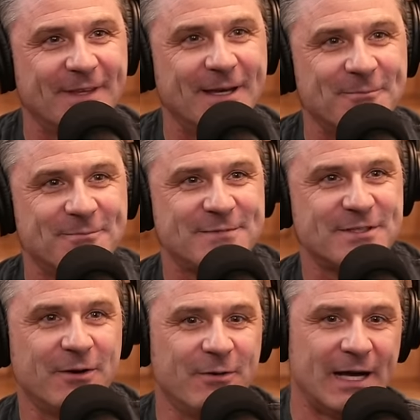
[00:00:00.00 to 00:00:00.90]
Yeah.
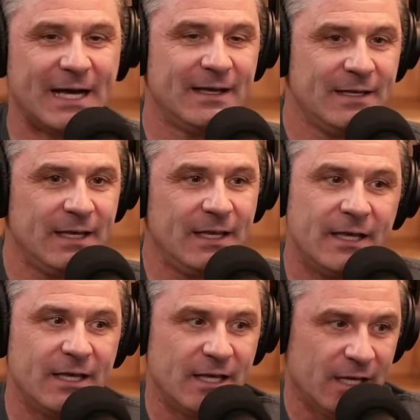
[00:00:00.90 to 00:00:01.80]
So, uh,
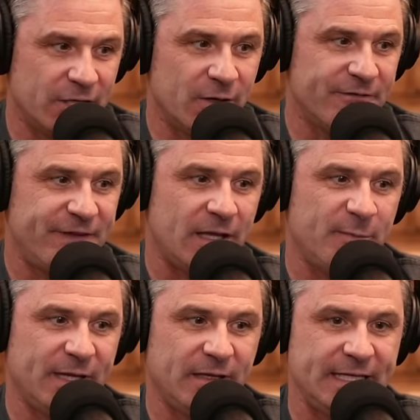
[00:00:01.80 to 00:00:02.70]
you know,
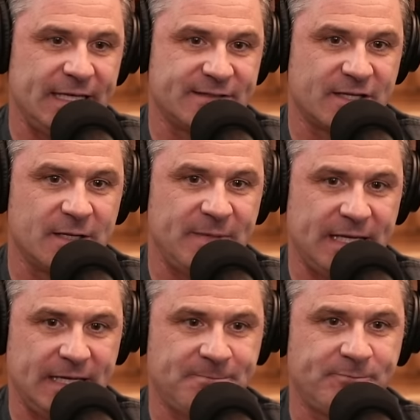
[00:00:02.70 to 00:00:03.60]
availability is going to
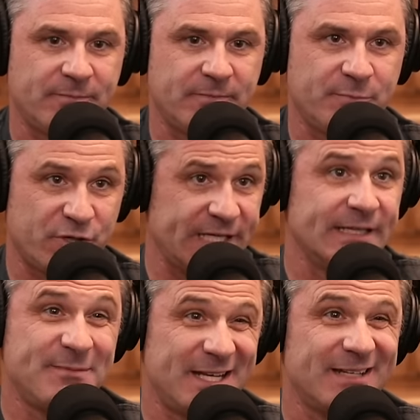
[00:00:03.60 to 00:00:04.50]
be pretty
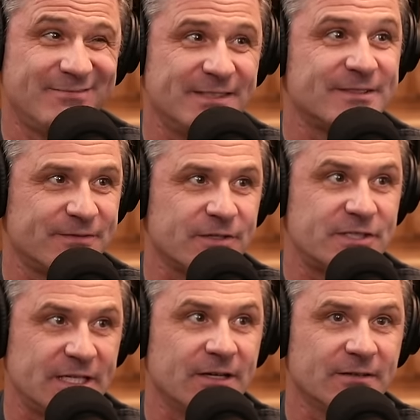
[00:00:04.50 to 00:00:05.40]
limited this
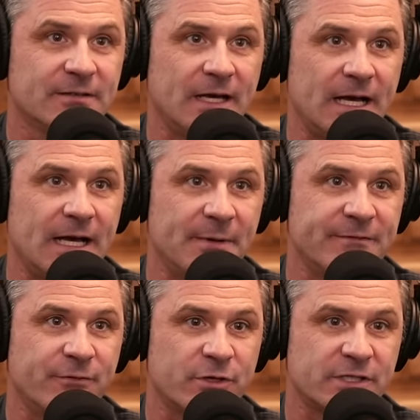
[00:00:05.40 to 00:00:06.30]
first year. Um,
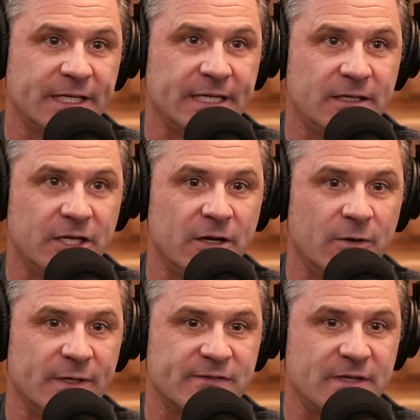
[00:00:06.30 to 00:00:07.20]
unfortunately, you
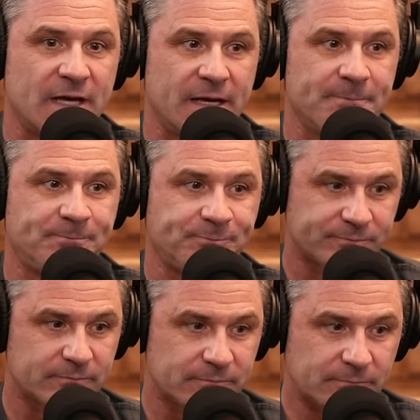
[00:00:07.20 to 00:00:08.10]
know, it's, um,
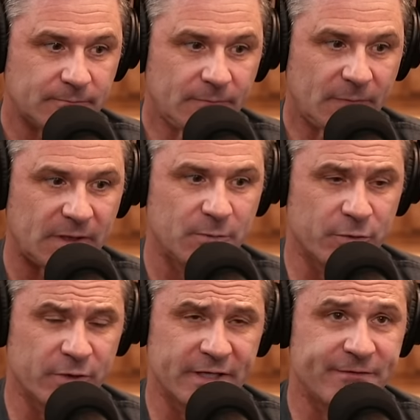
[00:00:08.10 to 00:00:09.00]

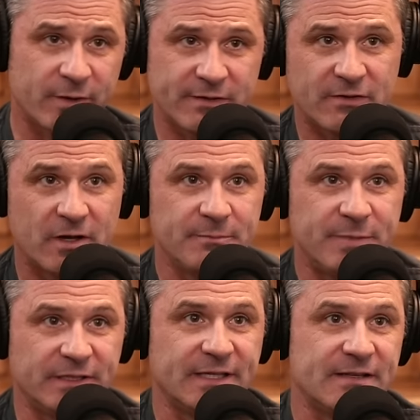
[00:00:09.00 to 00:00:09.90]
we're really focused on
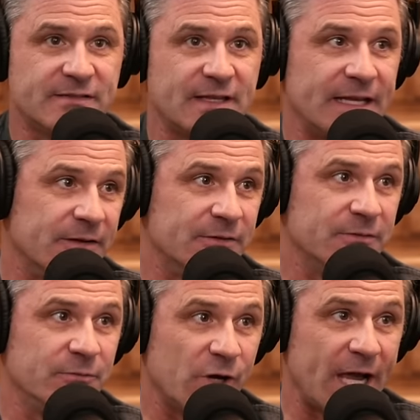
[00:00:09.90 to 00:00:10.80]
building this thing
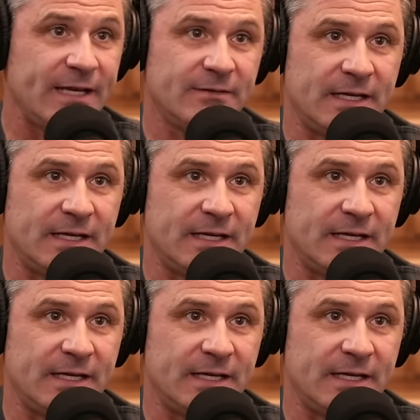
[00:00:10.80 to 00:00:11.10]
right.